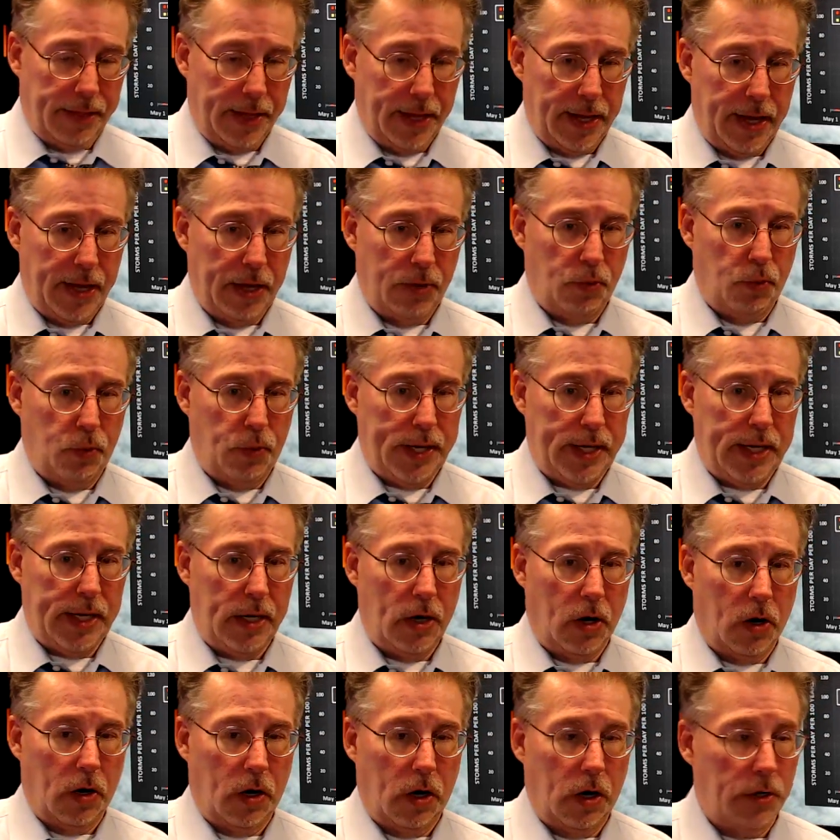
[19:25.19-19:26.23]
and
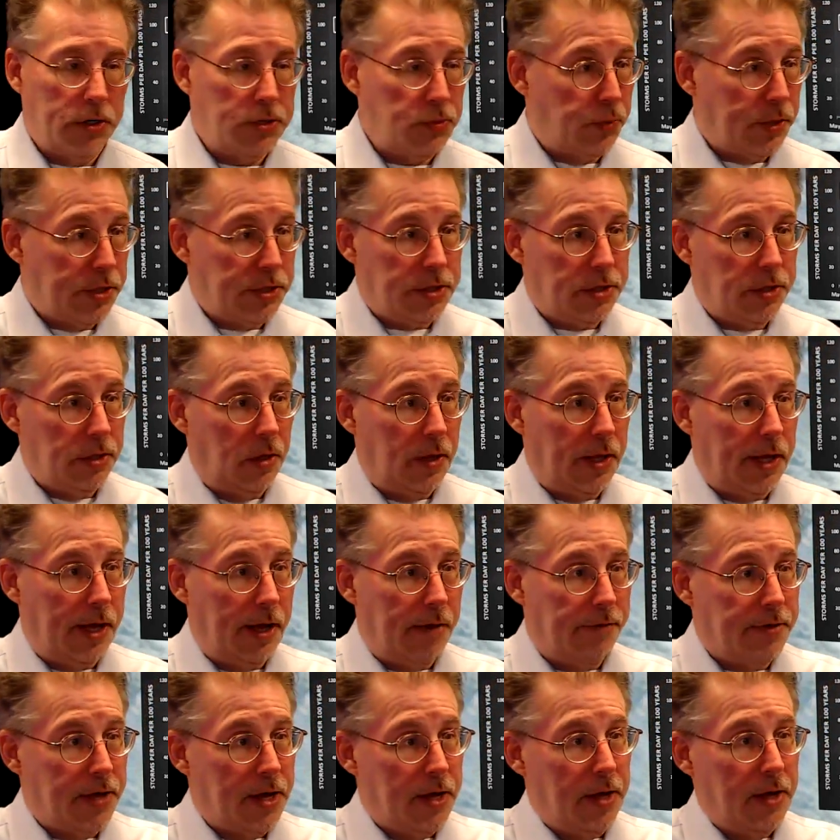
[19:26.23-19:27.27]
we still have